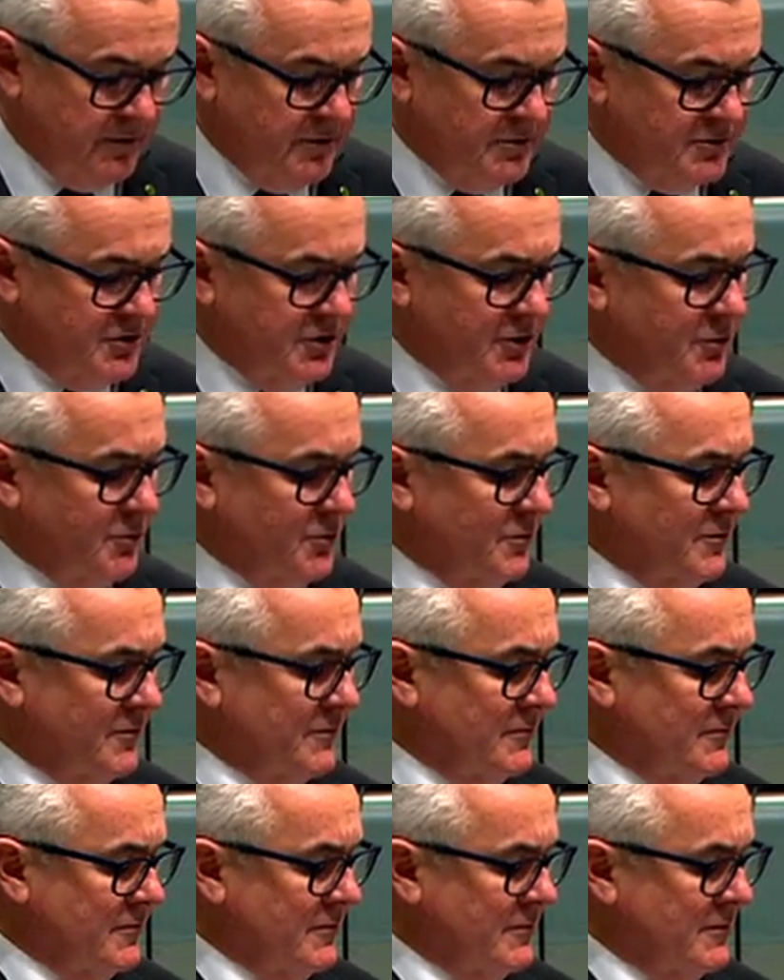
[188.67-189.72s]
2.
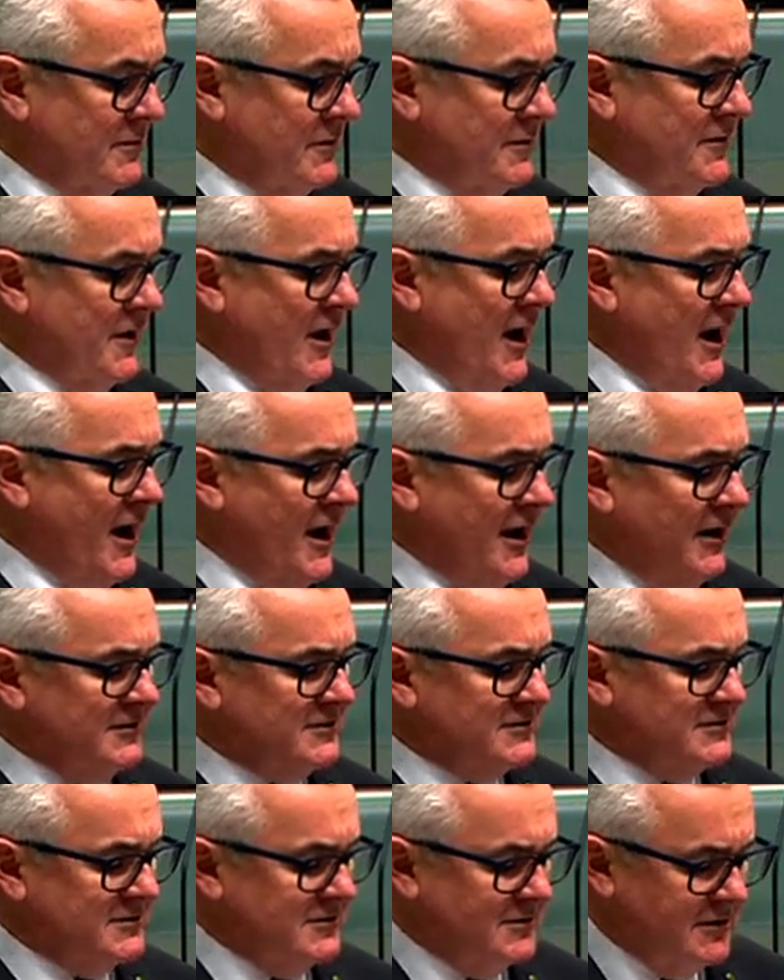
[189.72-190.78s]
The
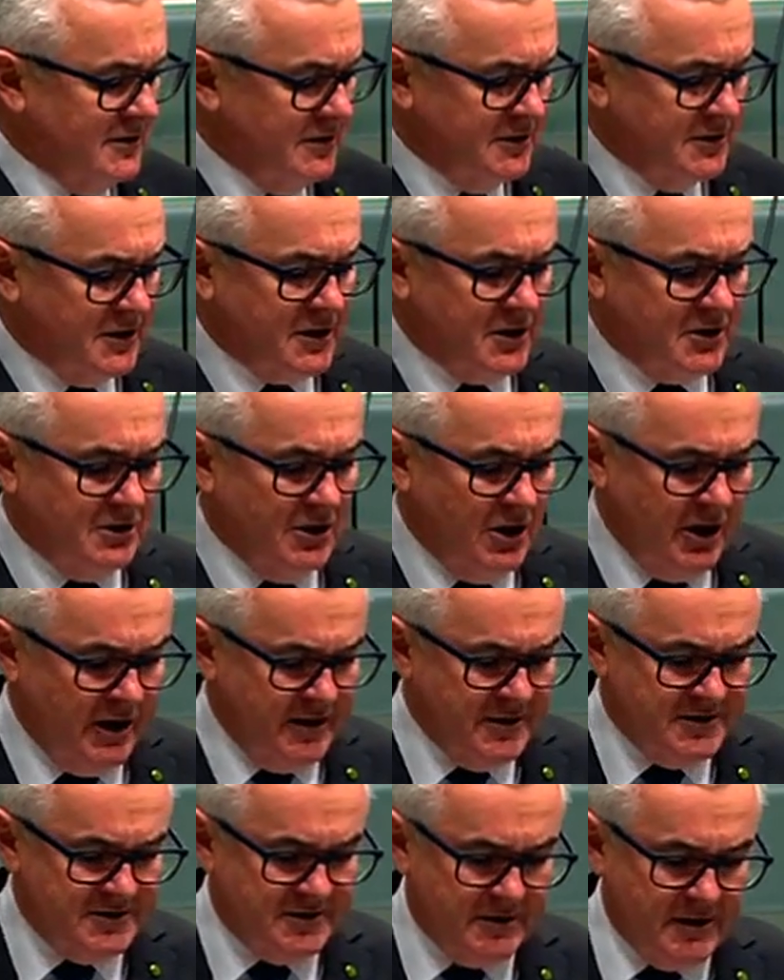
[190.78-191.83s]
House
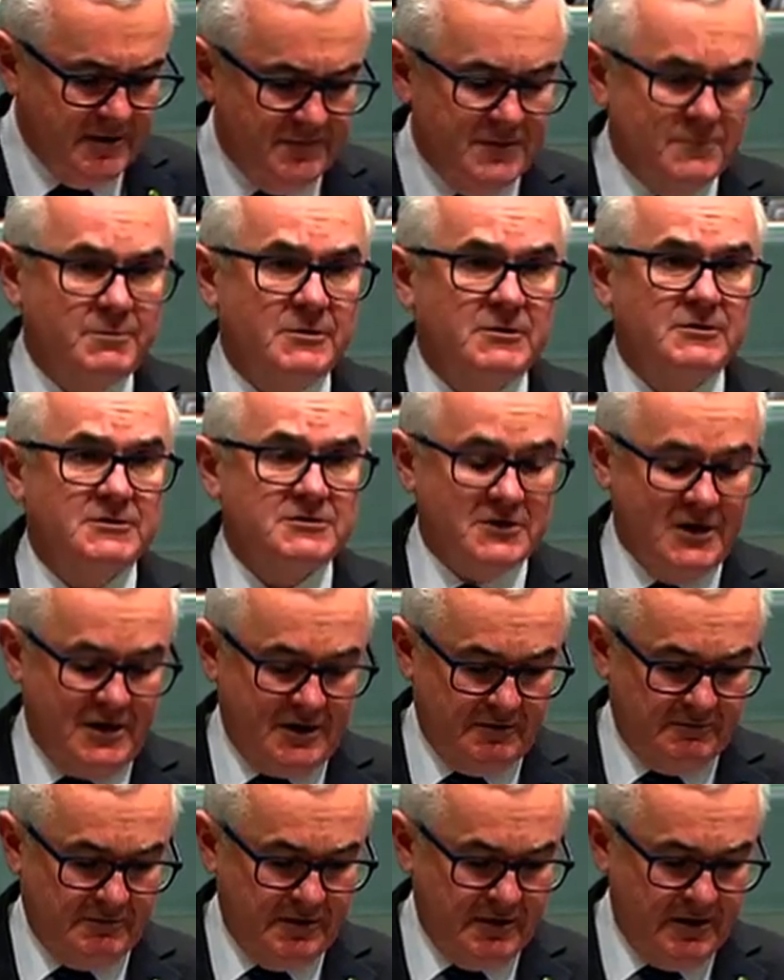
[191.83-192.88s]
declines to give the bill a
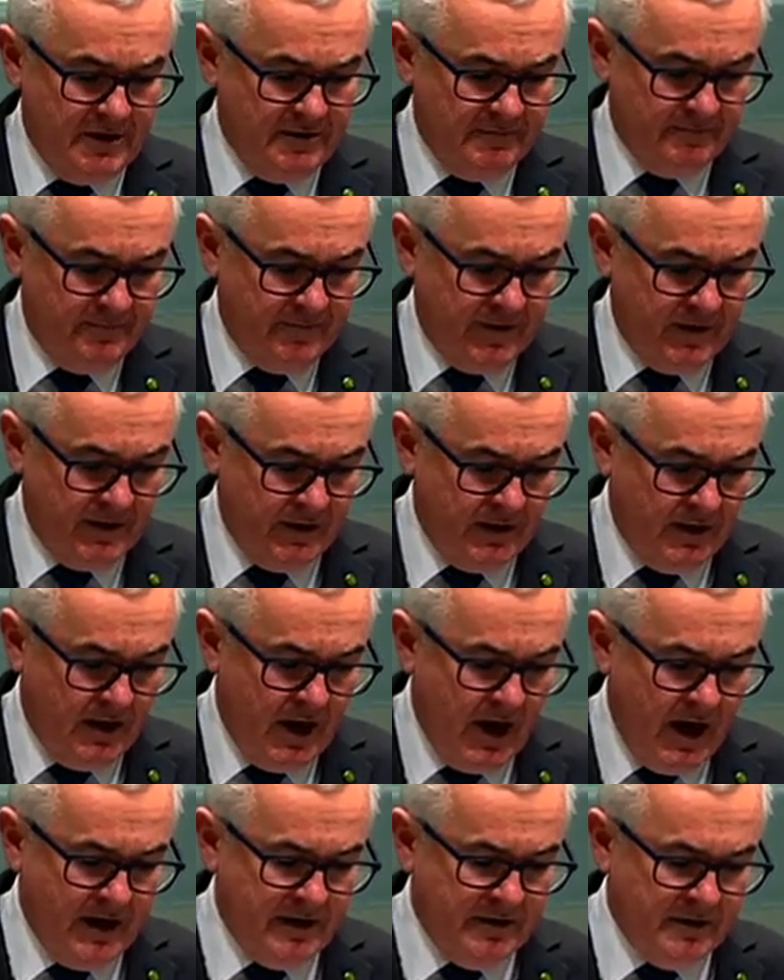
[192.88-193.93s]
second reading,
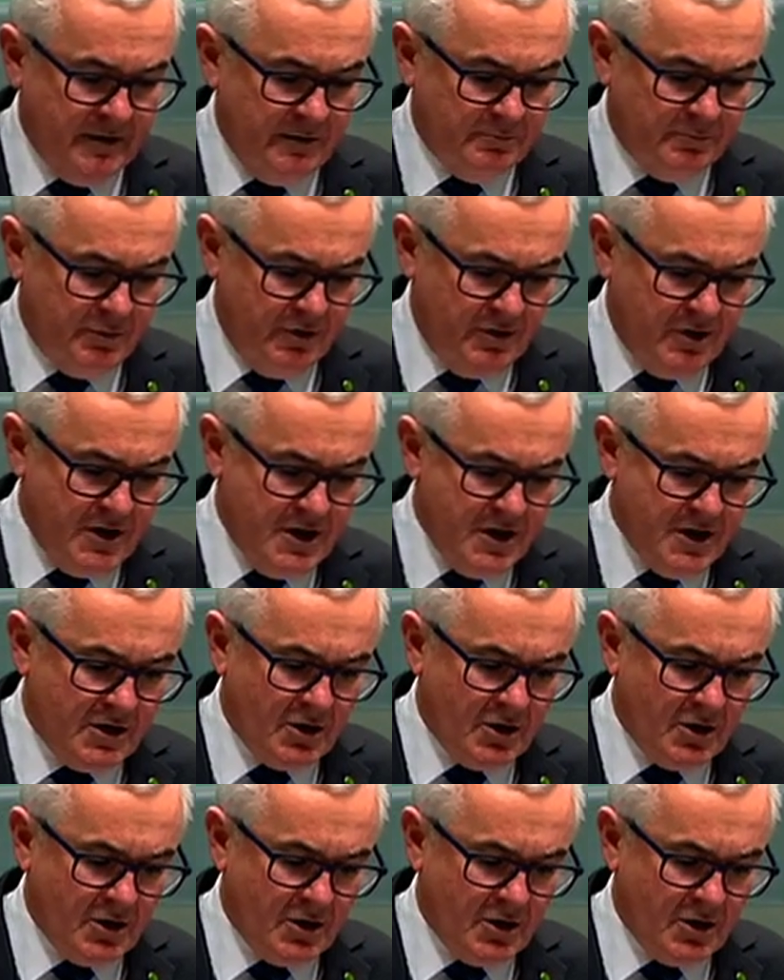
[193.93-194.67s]
and B.